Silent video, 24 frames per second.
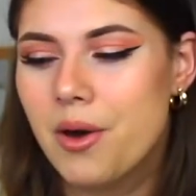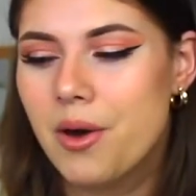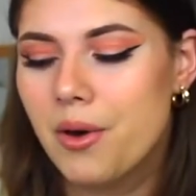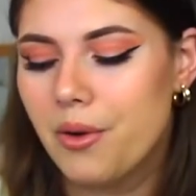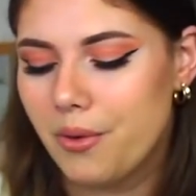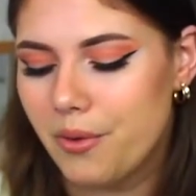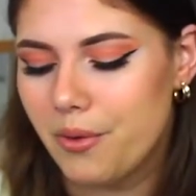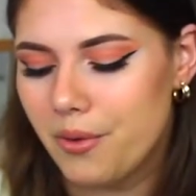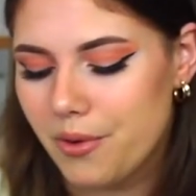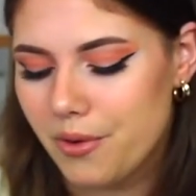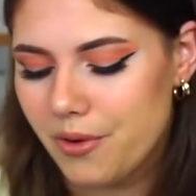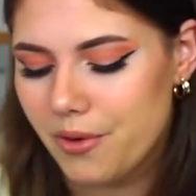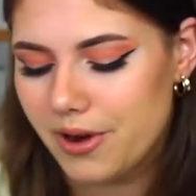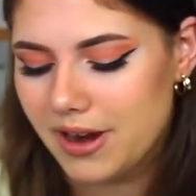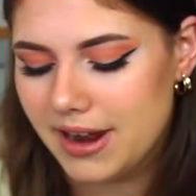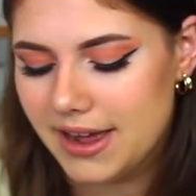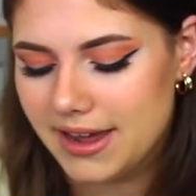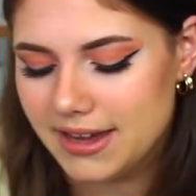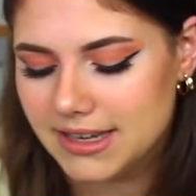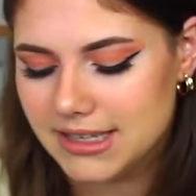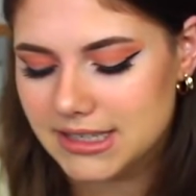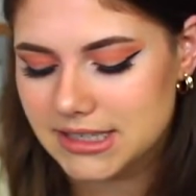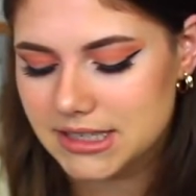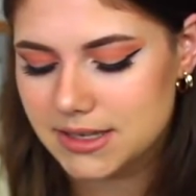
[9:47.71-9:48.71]
or
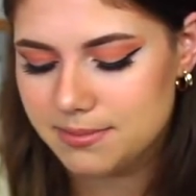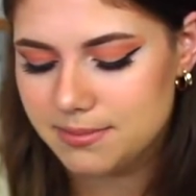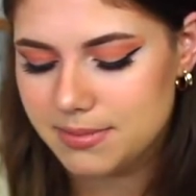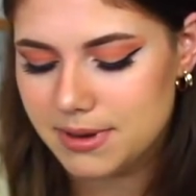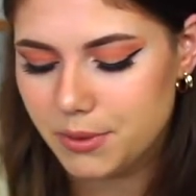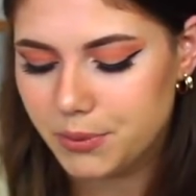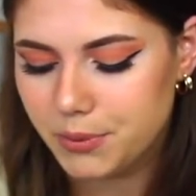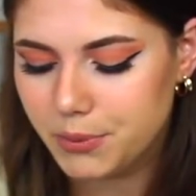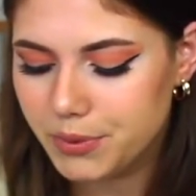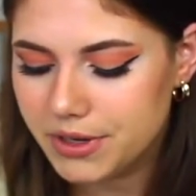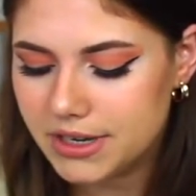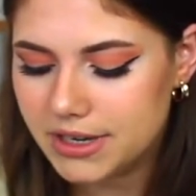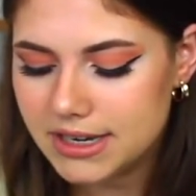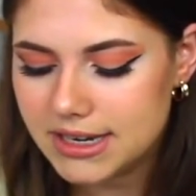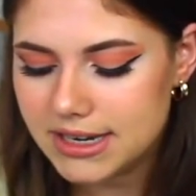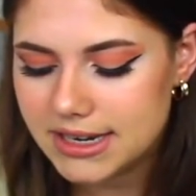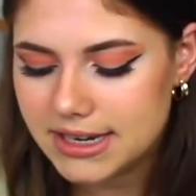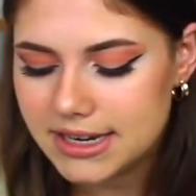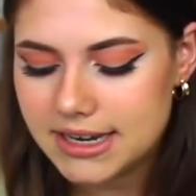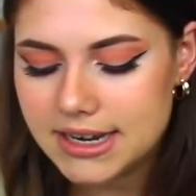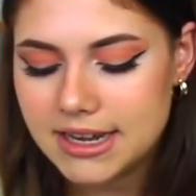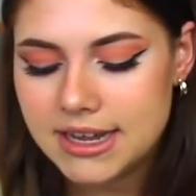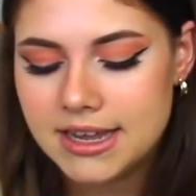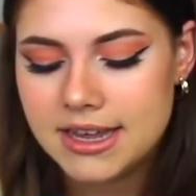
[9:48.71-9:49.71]
like it's a bit
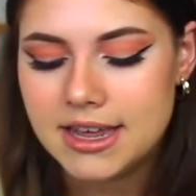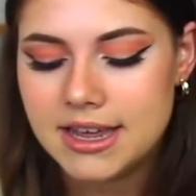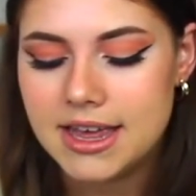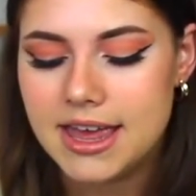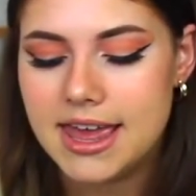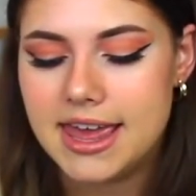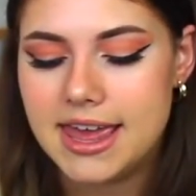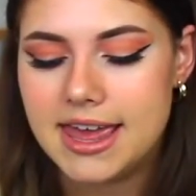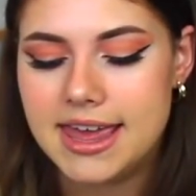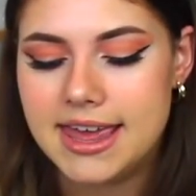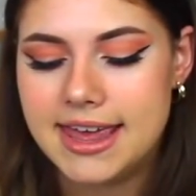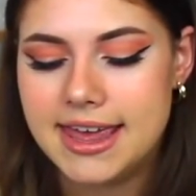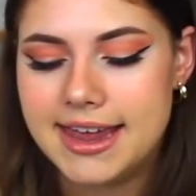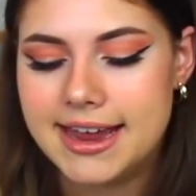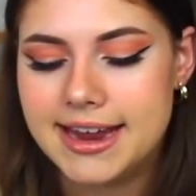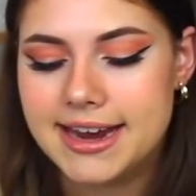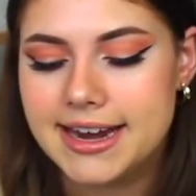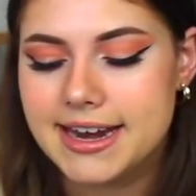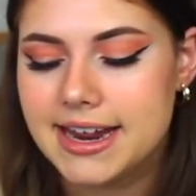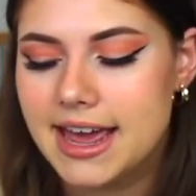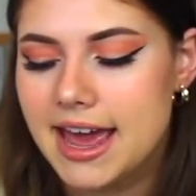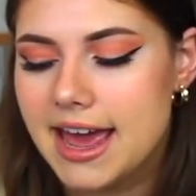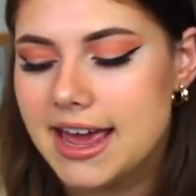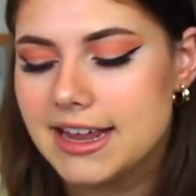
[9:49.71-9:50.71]
windy, and
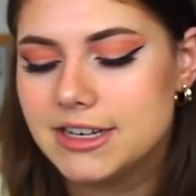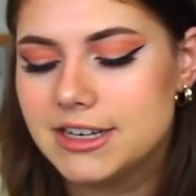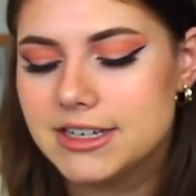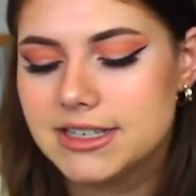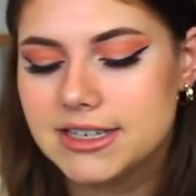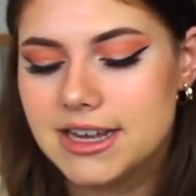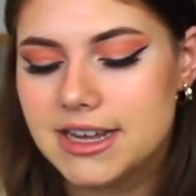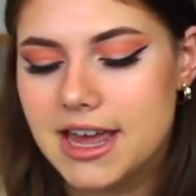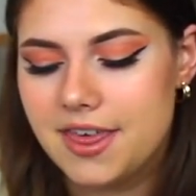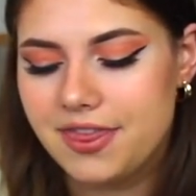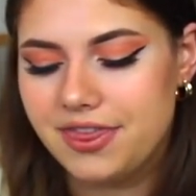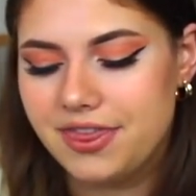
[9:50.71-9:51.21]
I just got